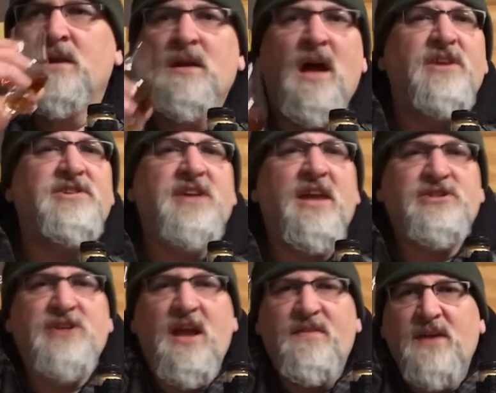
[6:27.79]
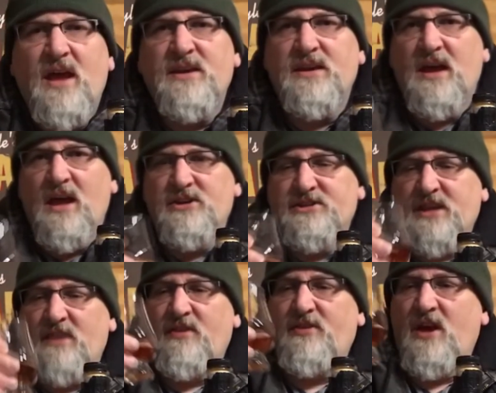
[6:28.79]
I just actually had the idea. I just
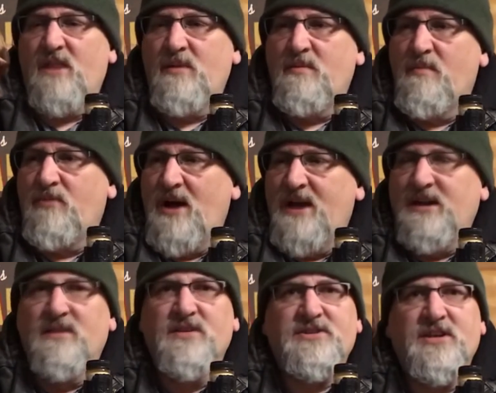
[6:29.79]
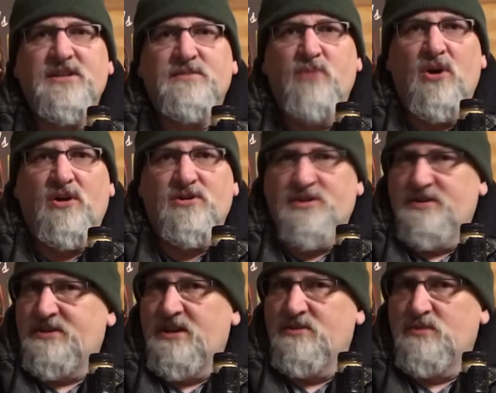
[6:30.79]
had the thought of maybe blinding this against Booker's and
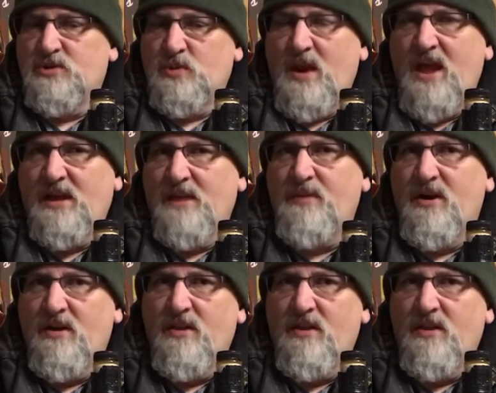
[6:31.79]
seeing which one I like better.